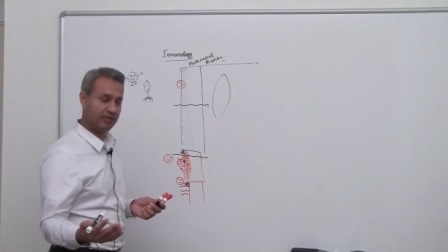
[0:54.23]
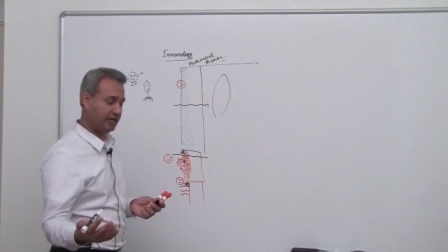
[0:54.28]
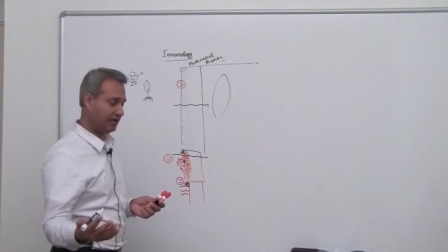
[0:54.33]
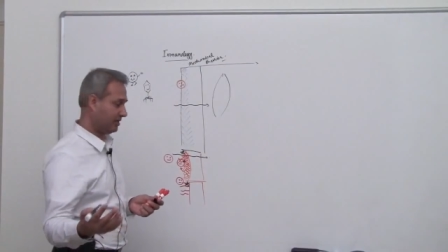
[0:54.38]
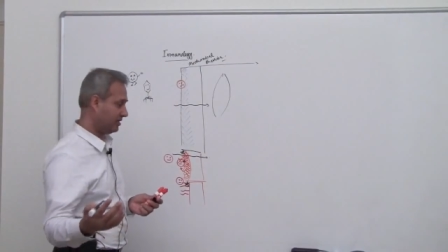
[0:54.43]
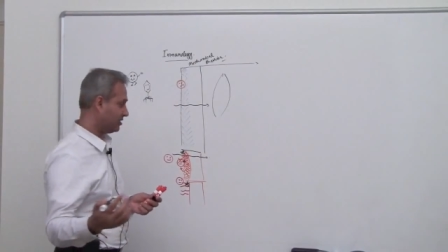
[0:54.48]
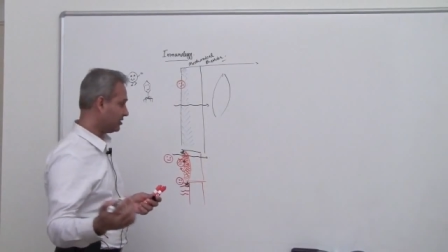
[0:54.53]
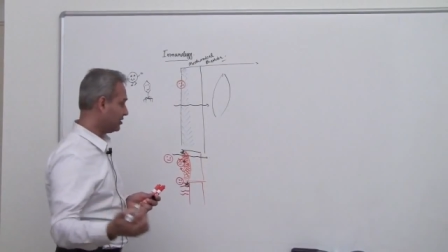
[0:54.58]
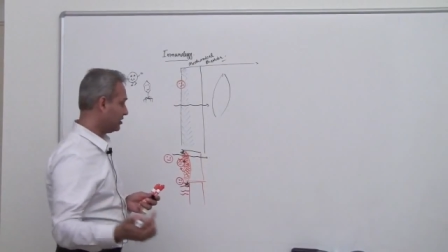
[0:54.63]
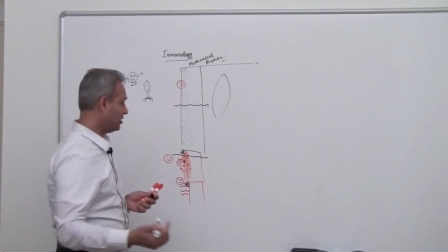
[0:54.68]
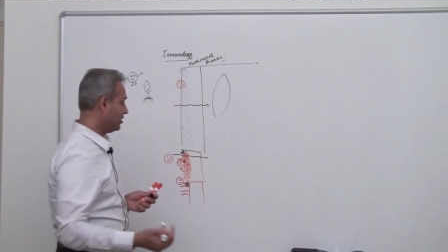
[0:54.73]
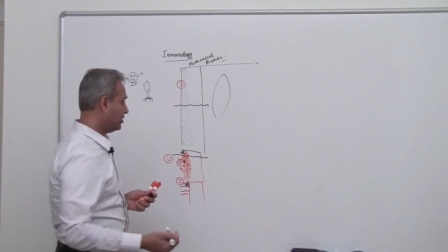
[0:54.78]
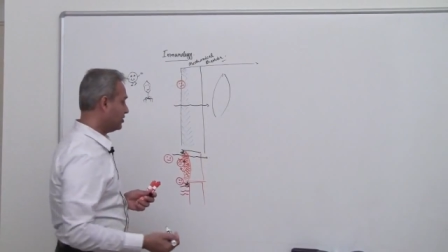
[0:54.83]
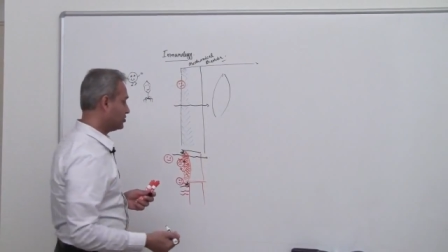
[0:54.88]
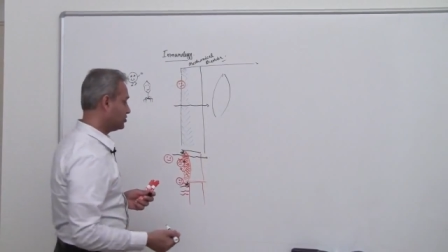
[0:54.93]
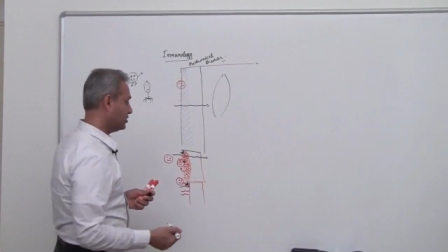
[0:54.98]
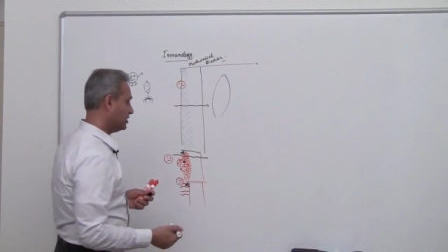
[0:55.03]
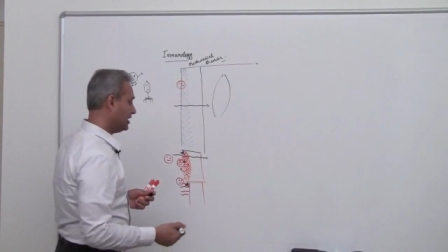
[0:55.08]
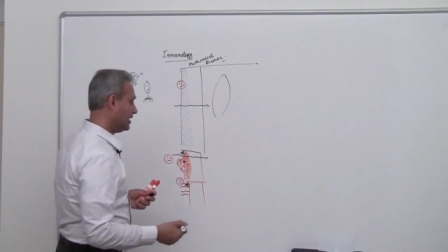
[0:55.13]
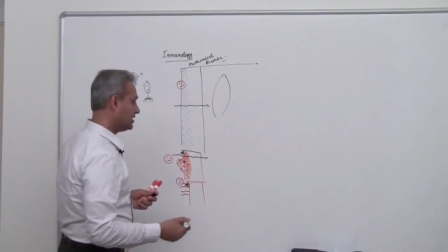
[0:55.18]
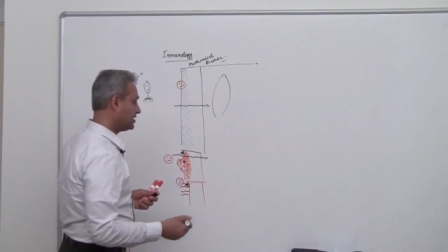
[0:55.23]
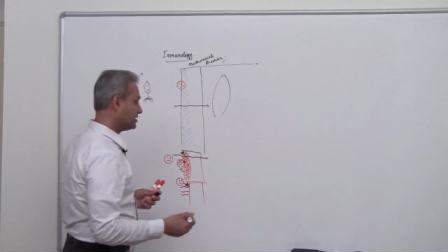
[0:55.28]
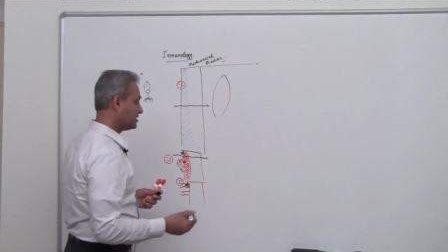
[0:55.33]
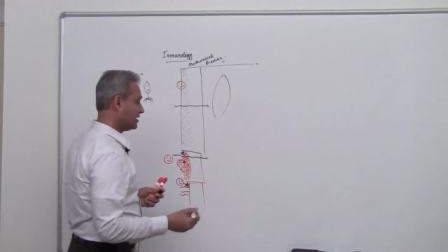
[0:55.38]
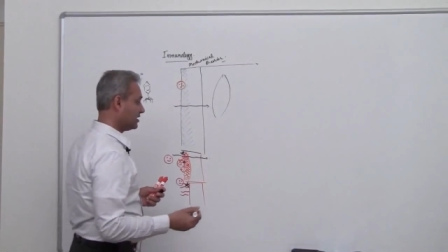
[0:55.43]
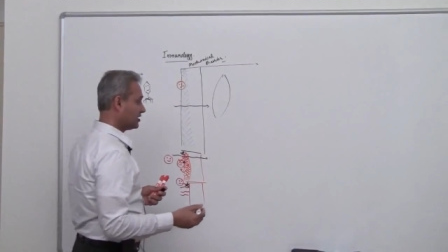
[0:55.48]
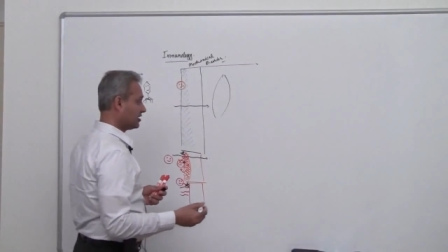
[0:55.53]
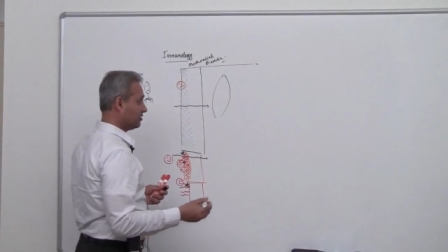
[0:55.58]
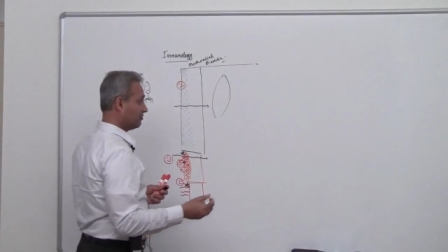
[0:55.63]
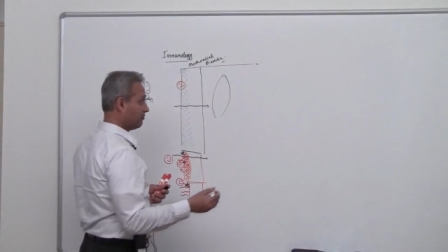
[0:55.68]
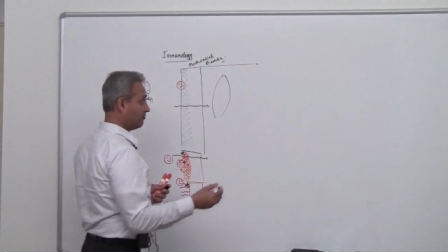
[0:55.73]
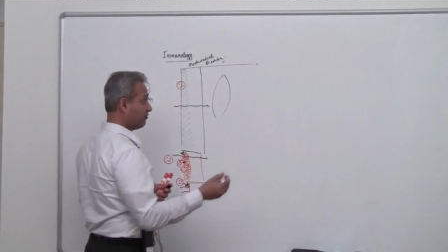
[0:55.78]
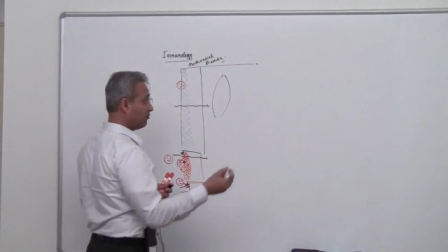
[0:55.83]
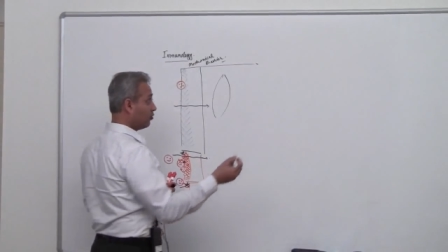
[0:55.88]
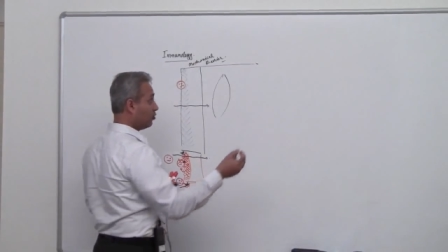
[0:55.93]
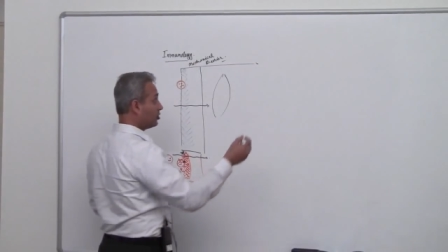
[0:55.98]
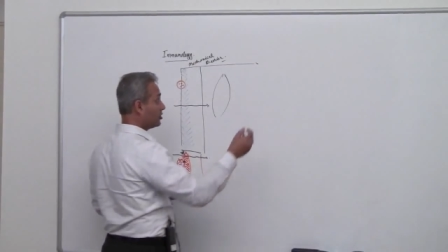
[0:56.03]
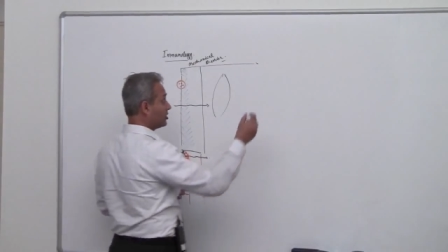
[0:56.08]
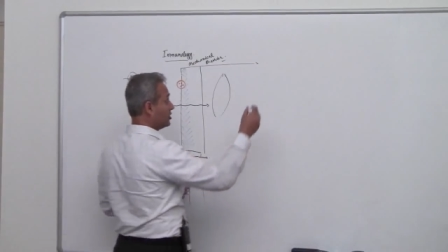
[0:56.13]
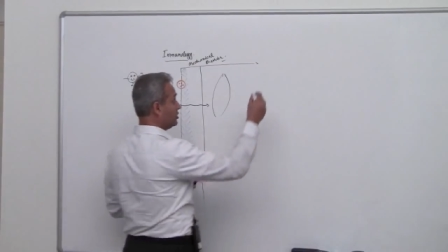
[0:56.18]
barrier. So that is like a
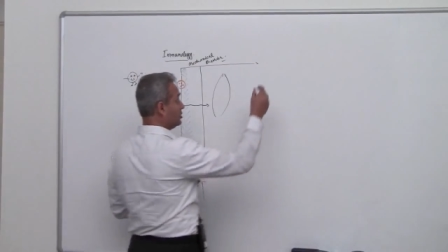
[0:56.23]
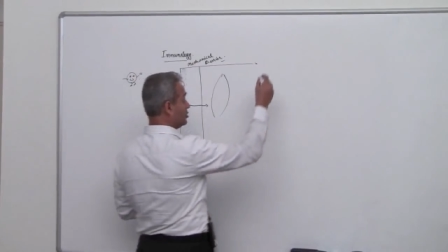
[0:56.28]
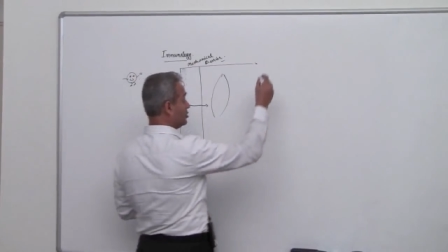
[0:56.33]
fort